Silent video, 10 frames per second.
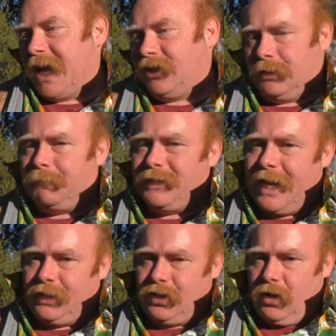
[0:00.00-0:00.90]
they just
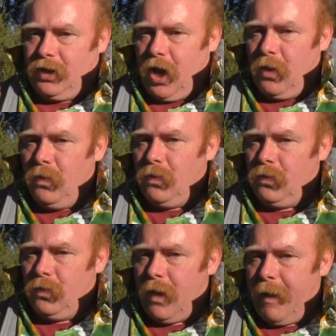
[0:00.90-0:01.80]
pretend to not know,
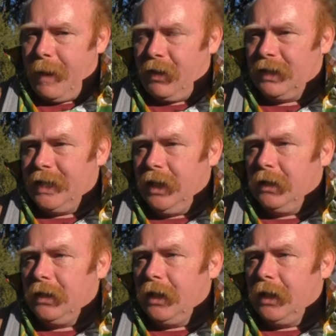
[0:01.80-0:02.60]
apparently.